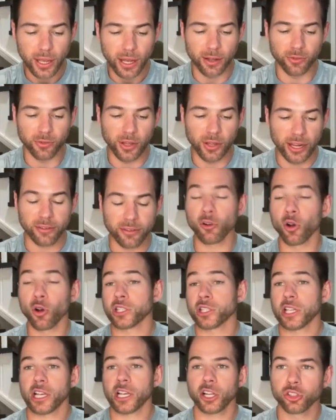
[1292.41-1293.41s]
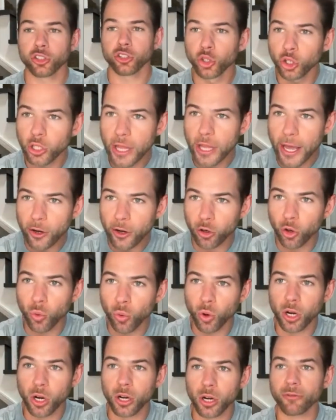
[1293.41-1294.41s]
of like focusing on unilateral
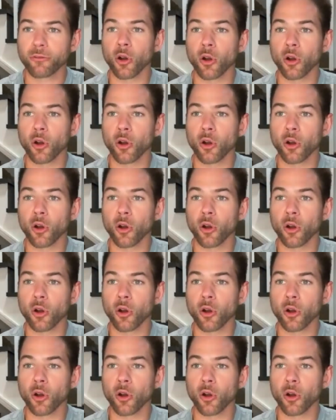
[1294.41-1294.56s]
work,